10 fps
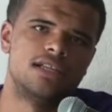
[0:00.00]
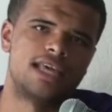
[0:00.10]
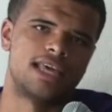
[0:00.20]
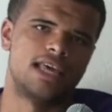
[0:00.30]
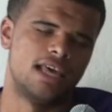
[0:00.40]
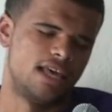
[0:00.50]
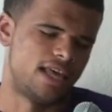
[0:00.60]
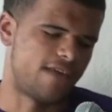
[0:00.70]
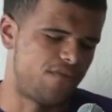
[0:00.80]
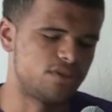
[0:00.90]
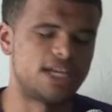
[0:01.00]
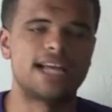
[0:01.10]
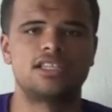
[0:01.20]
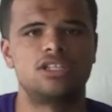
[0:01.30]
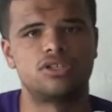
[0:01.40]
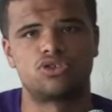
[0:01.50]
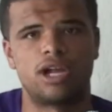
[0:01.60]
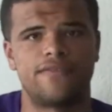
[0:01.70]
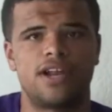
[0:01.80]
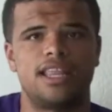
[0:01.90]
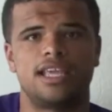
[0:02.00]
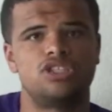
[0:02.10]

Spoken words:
Like, if Phil Jackson deserves credit for anything,